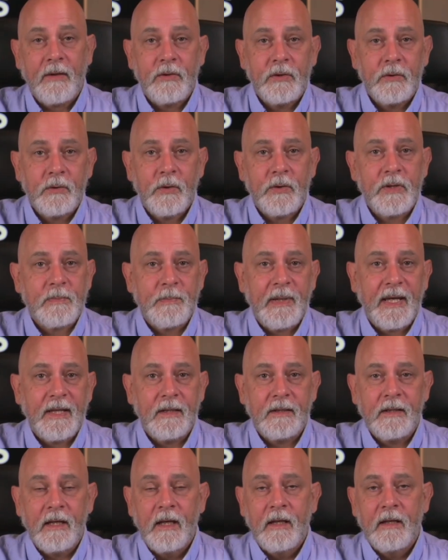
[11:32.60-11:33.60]
you could
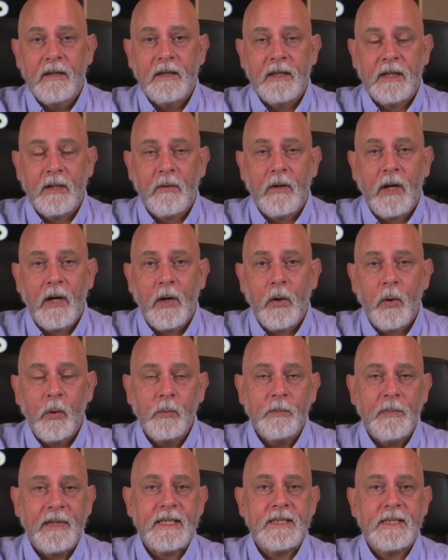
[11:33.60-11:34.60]
spend, a whole
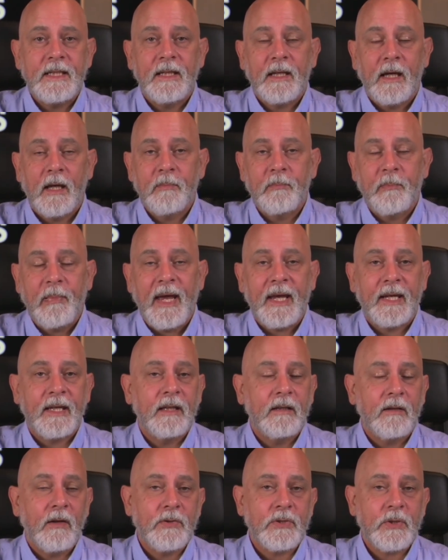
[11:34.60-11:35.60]
meeting
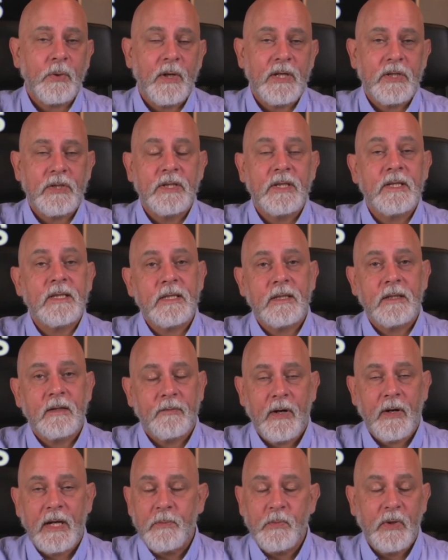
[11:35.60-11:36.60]
unpacking those questions in the
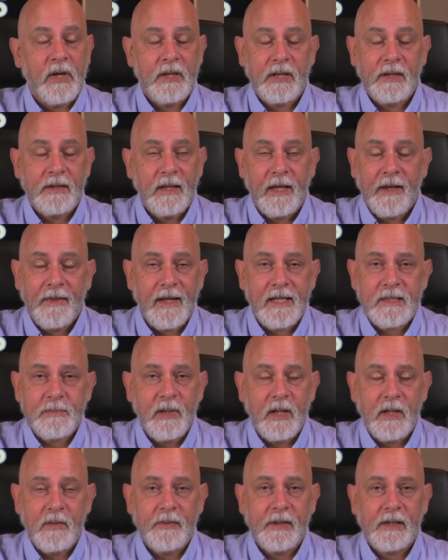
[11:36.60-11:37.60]
framework, and that's
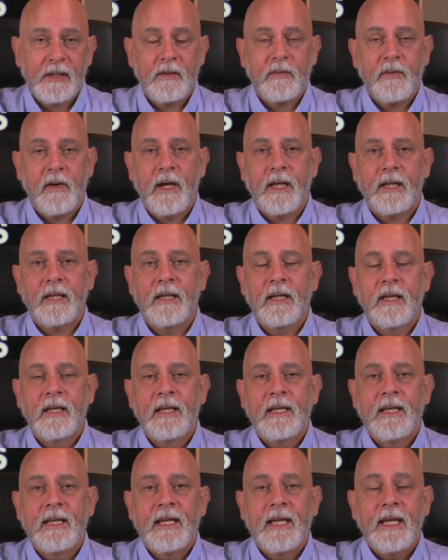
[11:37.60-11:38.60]
perfectly fine.
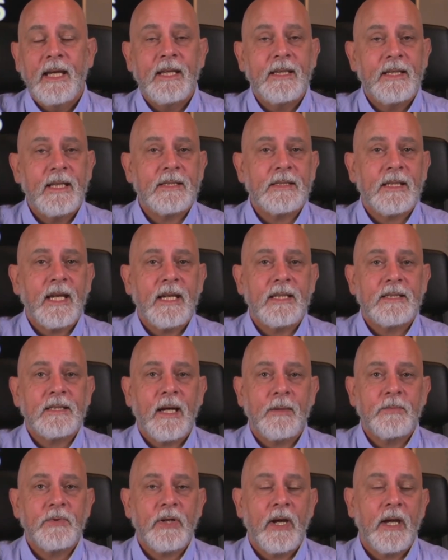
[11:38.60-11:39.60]
In this case,
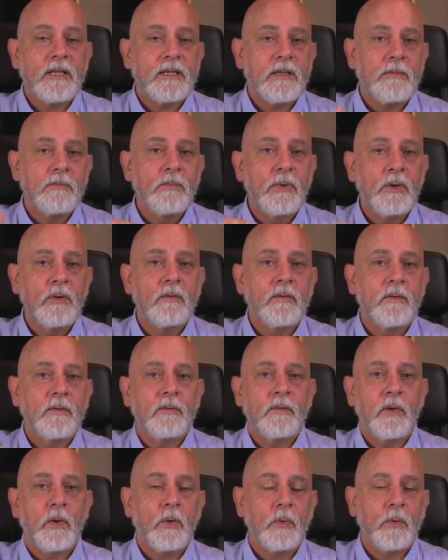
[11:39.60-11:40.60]
I'm trying to move
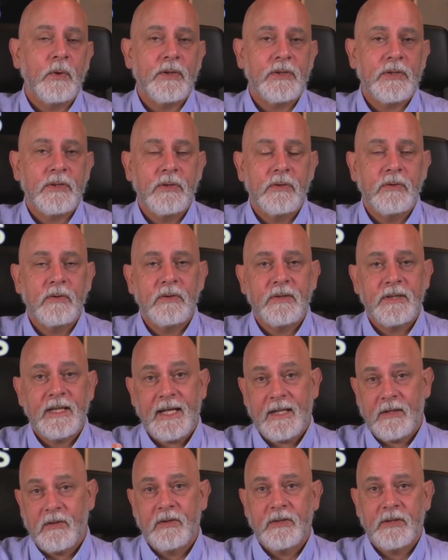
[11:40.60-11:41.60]
forward to
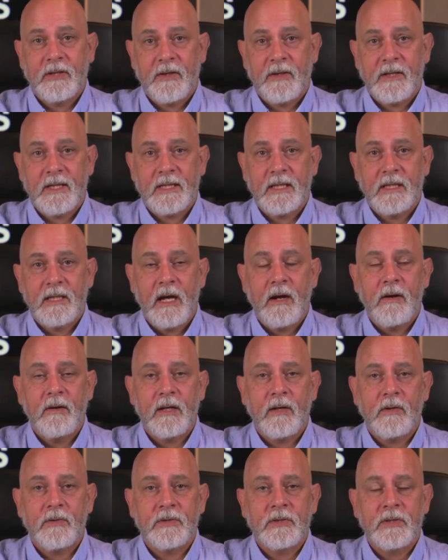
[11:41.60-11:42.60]
get onto the
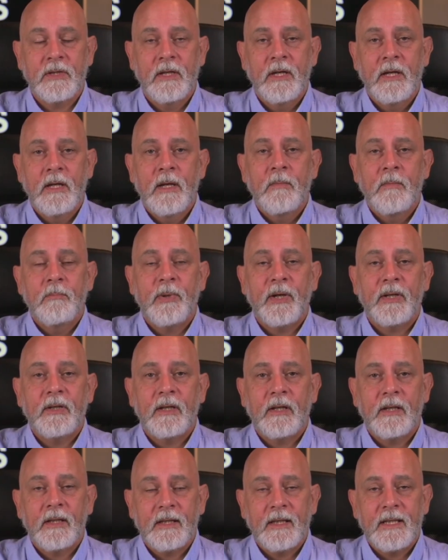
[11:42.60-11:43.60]
scenarios. But
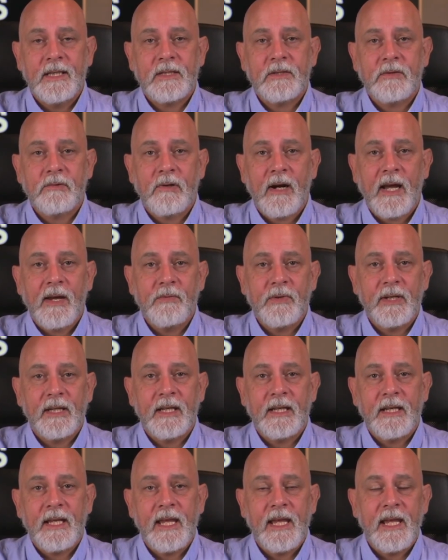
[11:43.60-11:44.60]
at least grounding
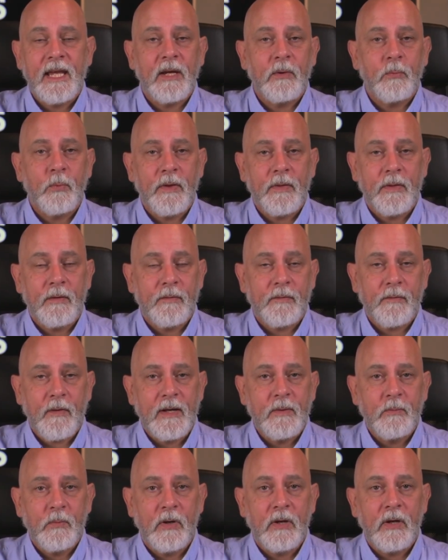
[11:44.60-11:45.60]
it here with the
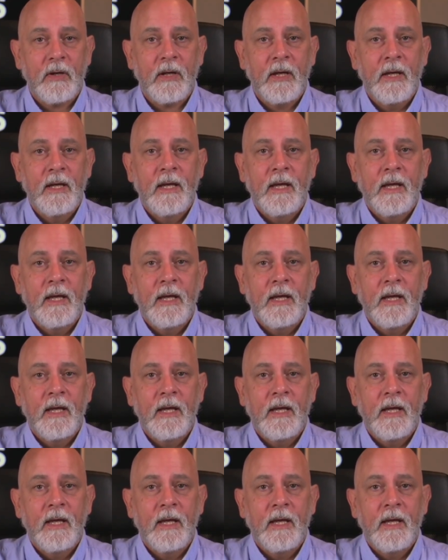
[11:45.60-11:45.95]
framework